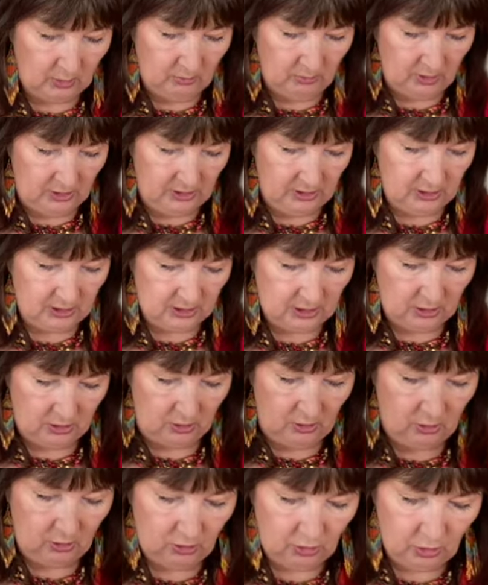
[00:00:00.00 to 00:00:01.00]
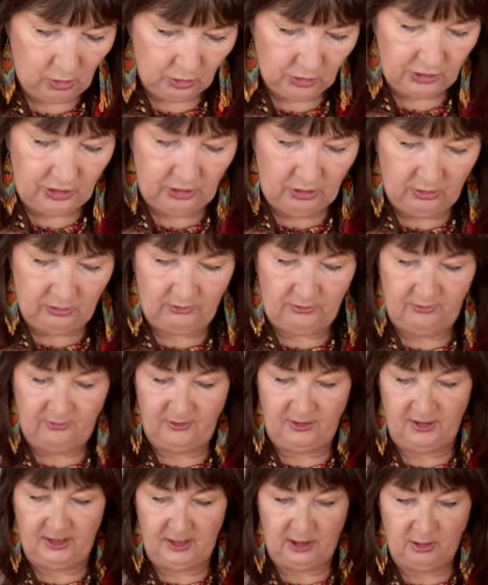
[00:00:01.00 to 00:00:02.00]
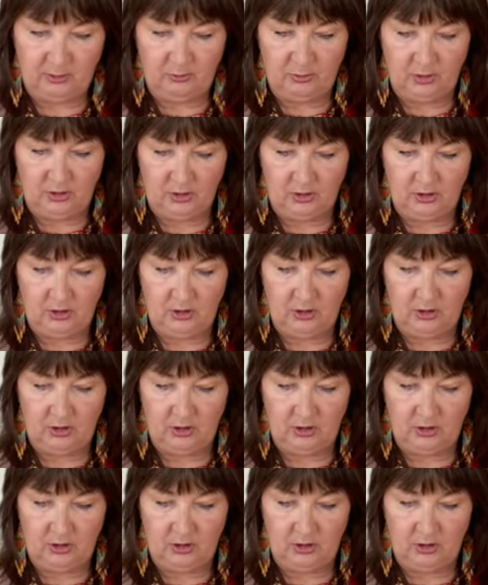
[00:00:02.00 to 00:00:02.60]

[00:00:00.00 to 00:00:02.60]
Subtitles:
But it's not enough for that, but